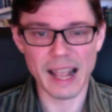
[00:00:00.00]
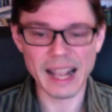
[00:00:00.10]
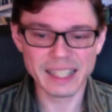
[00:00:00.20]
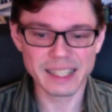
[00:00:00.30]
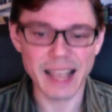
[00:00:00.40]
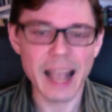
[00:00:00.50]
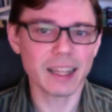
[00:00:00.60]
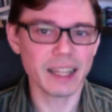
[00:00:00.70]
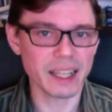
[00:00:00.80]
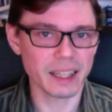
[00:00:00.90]

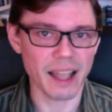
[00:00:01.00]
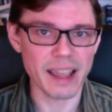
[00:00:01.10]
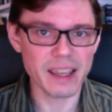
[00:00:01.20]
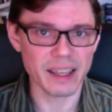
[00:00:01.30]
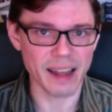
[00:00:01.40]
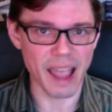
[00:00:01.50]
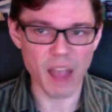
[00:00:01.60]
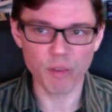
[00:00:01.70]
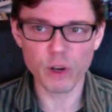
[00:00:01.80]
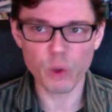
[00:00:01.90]
Exactly alike in
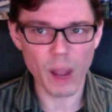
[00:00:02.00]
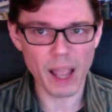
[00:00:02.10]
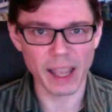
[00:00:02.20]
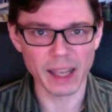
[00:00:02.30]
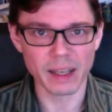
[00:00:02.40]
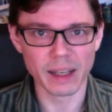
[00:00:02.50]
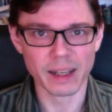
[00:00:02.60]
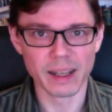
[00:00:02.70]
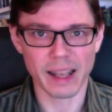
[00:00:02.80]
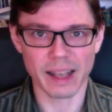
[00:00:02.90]
every way,
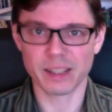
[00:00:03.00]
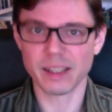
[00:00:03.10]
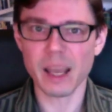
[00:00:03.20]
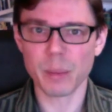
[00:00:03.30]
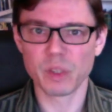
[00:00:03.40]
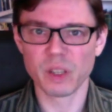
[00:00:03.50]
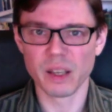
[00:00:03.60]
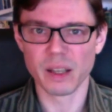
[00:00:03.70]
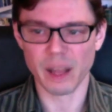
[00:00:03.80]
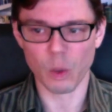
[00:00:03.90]
except
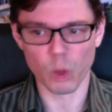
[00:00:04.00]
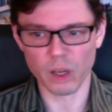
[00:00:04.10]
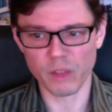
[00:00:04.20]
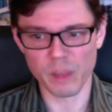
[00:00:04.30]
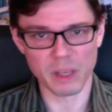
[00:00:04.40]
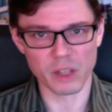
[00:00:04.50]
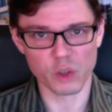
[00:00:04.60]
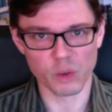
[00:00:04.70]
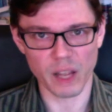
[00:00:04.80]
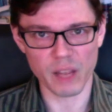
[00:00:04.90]
that one of them can
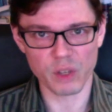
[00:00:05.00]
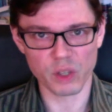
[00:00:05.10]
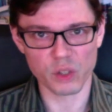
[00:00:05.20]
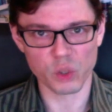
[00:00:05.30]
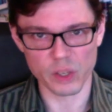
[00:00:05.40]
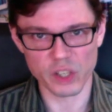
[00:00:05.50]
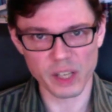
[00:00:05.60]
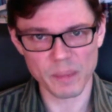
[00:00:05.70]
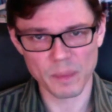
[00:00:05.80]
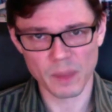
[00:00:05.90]
survive a good
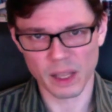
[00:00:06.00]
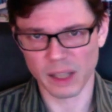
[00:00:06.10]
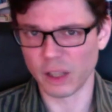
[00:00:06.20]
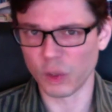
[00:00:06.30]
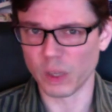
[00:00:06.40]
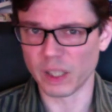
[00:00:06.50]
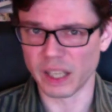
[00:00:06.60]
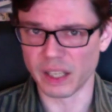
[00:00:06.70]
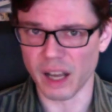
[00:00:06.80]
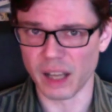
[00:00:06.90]
squishing and the other one
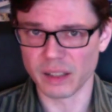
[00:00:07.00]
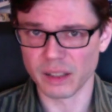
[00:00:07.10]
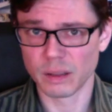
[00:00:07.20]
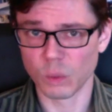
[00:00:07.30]
cannot.